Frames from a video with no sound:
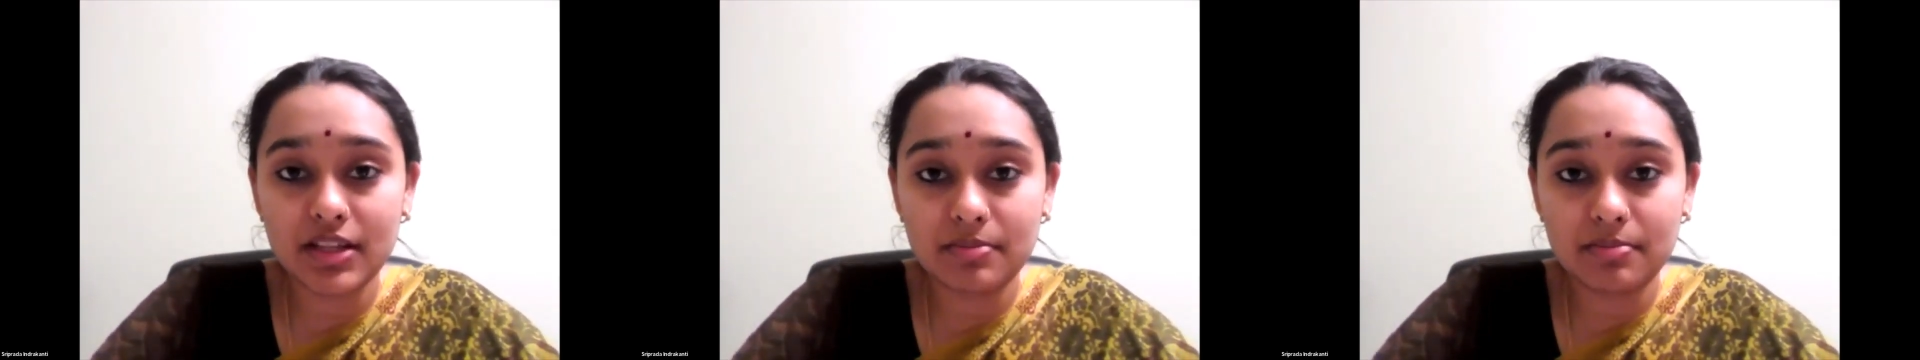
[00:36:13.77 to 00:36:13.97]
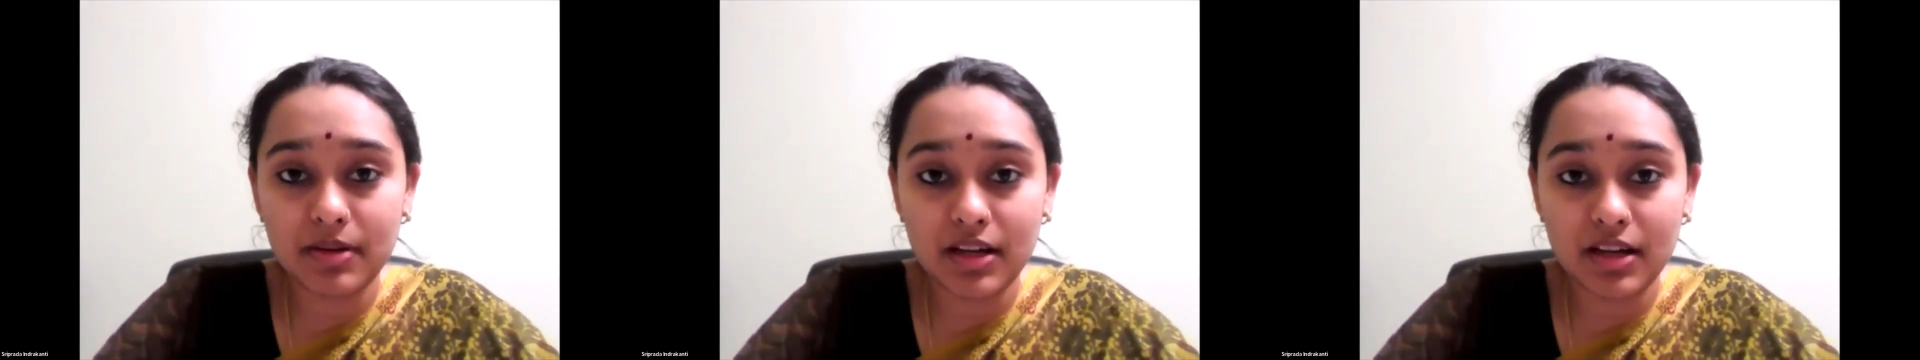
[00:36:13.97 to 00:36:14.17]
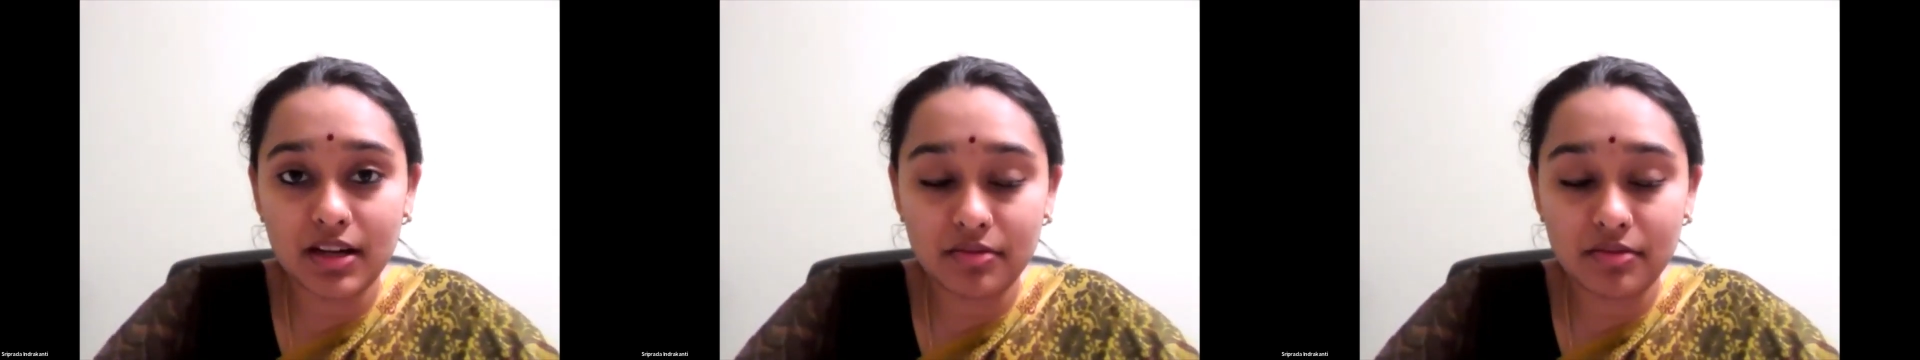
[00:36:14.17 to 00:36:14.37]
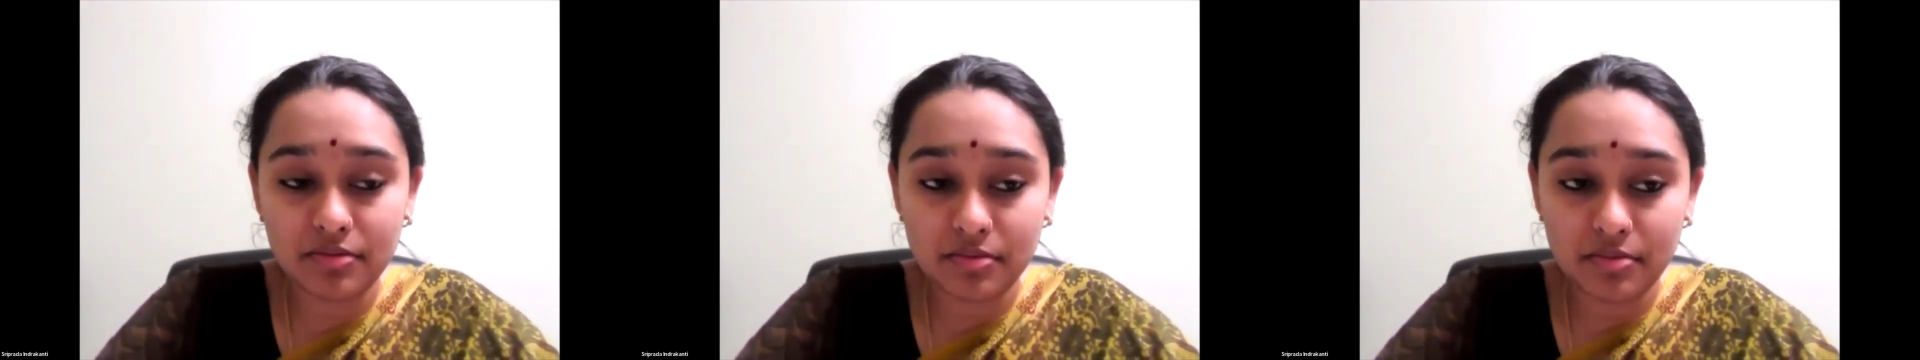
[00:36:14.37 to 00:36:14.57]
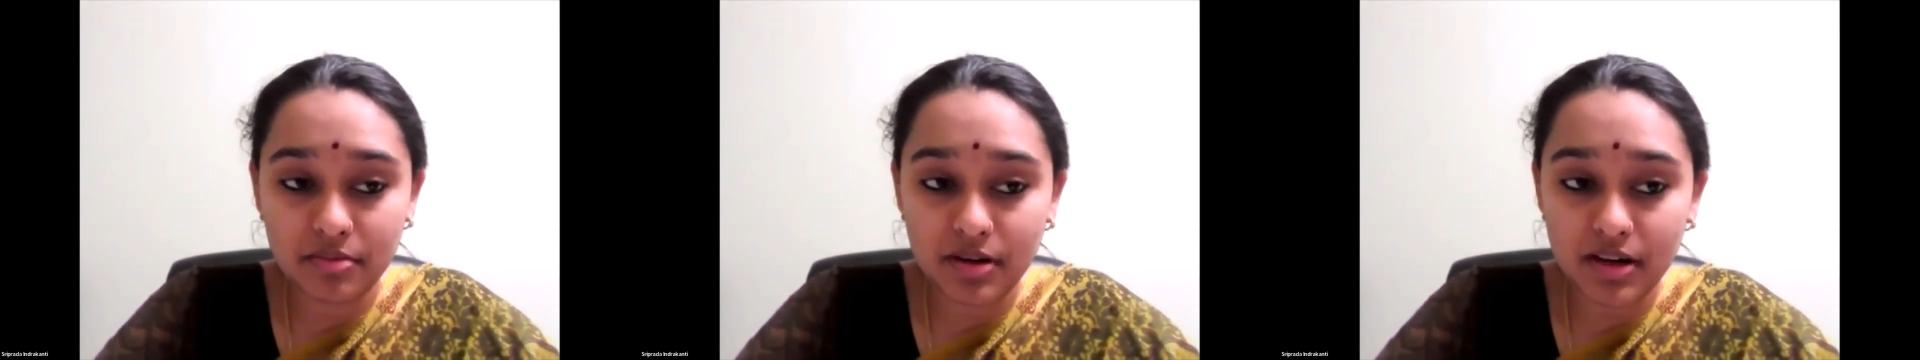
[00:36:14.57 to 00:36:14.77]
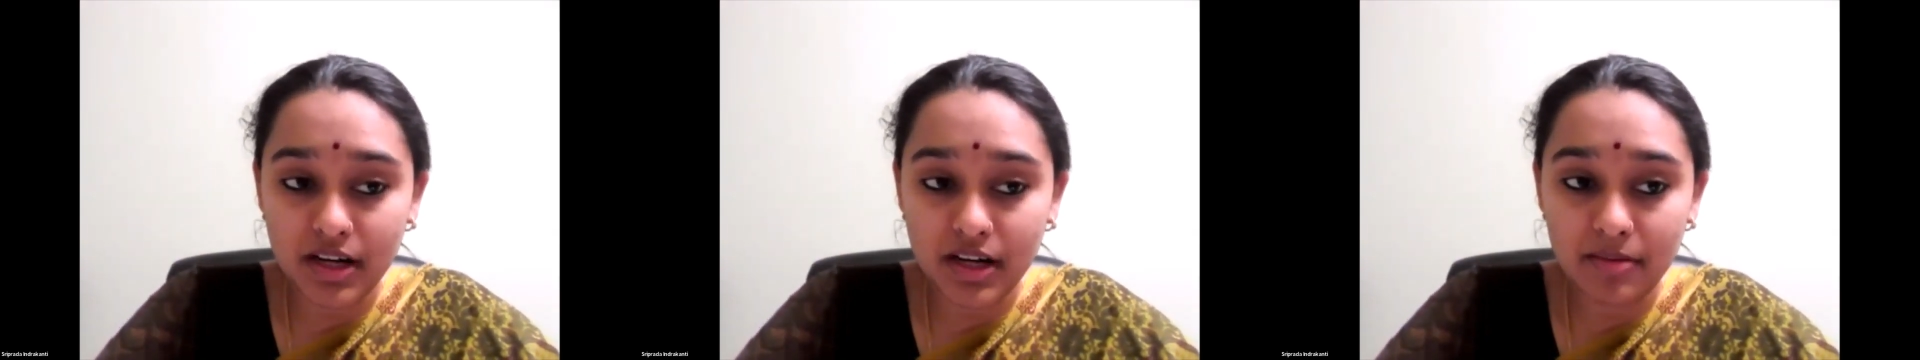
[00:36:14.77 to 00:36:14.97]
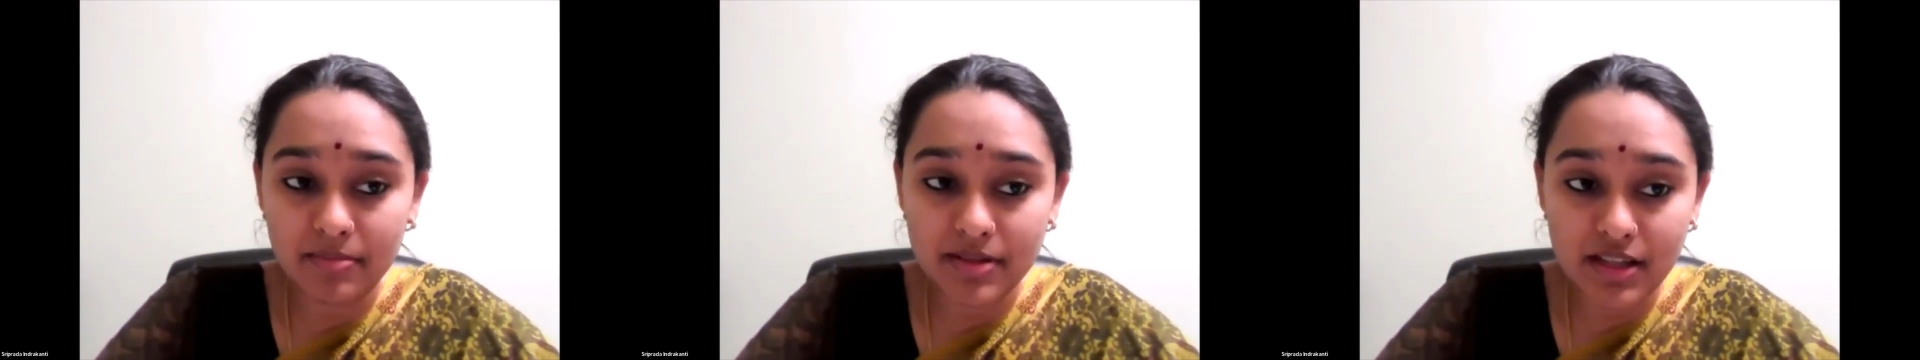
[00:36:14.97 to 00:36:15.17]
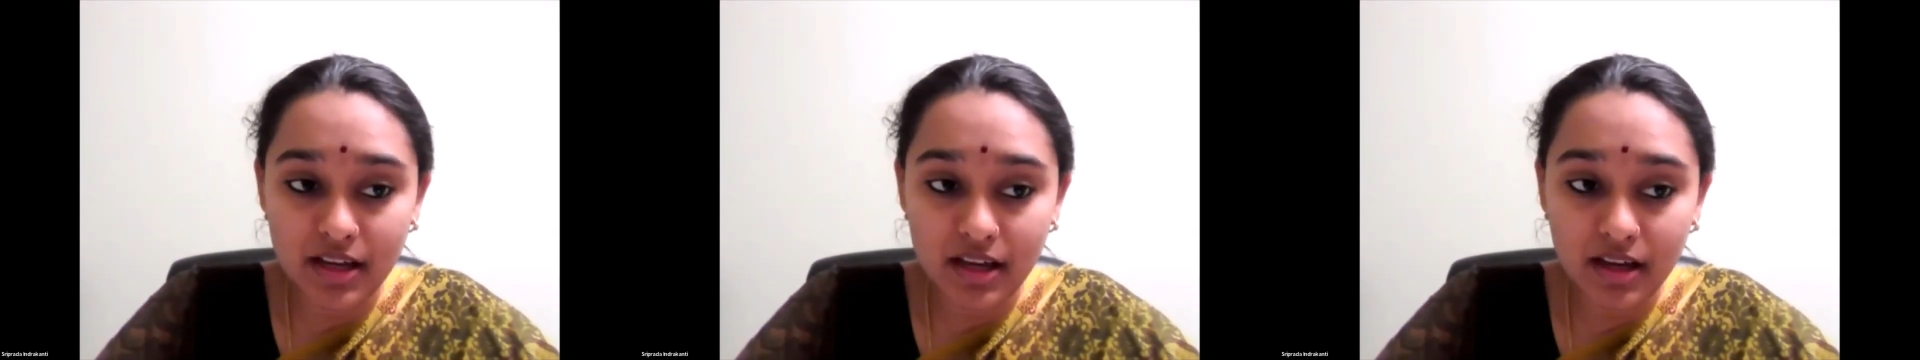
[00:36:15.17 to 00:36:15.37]
speed of what I'm
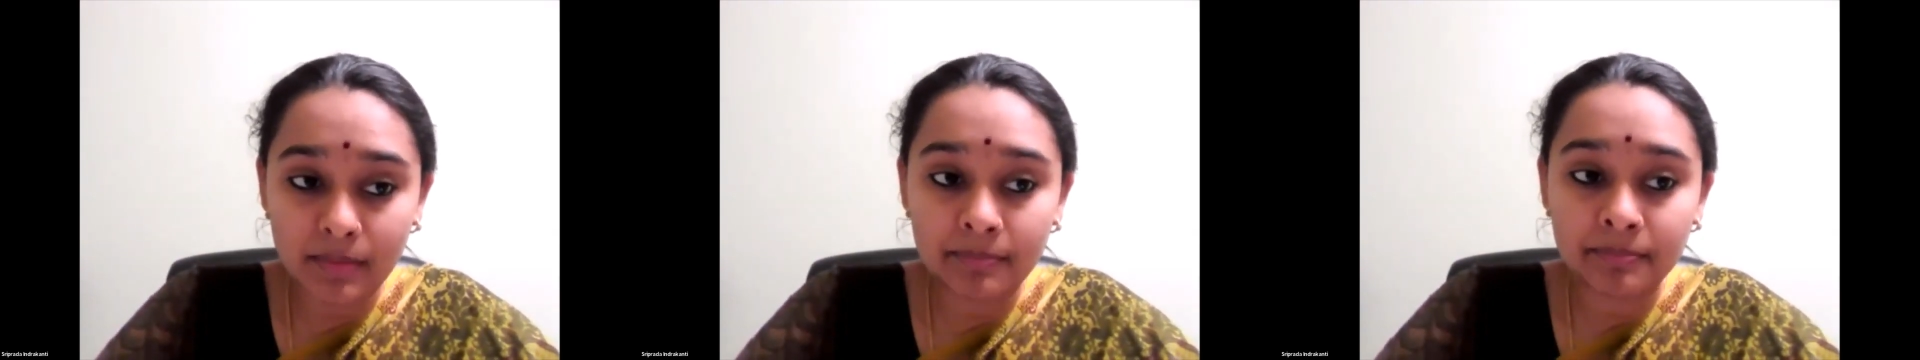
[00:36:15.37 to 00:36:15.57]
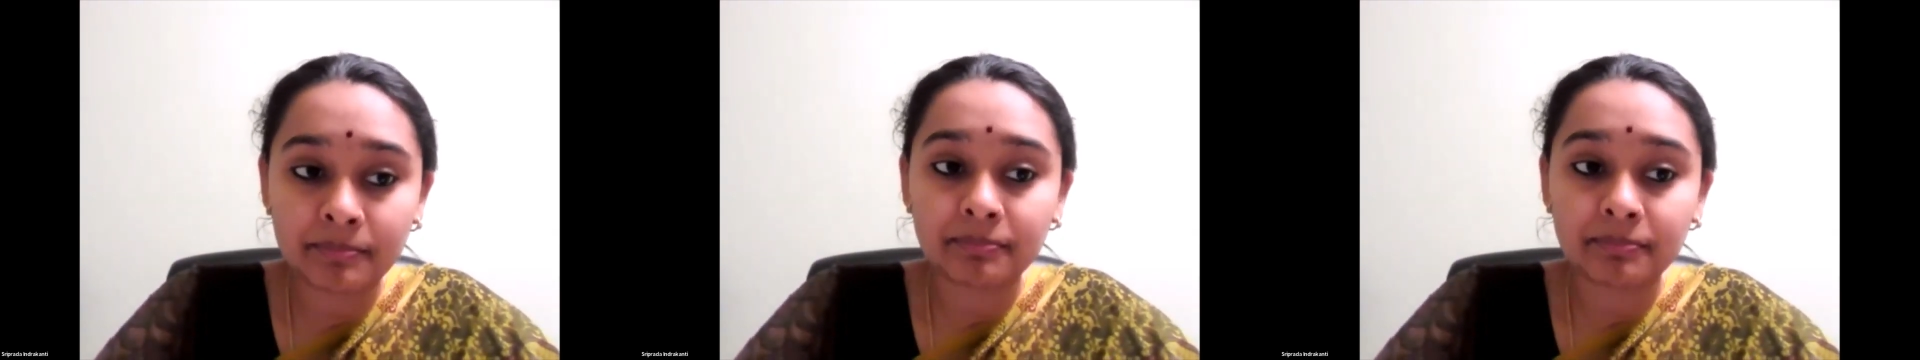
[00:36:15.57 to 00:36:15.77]
saying,